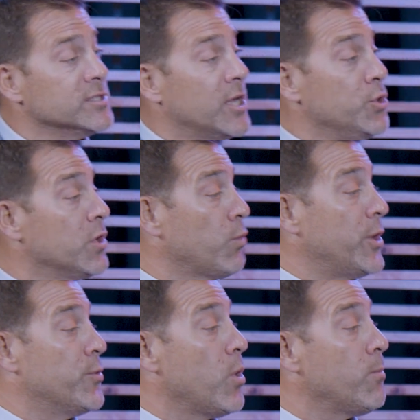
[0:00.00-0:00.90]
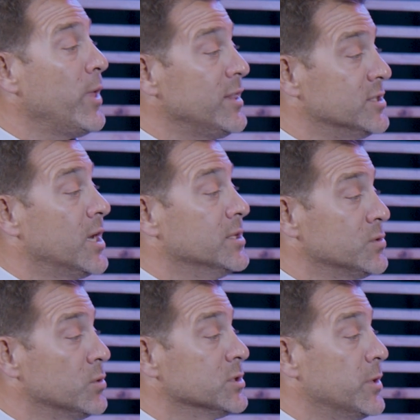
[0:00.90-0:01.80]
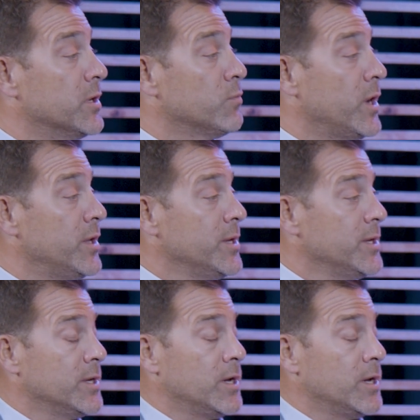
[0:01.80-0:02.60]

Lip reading: is that you can write your own plan design, so to speak, right?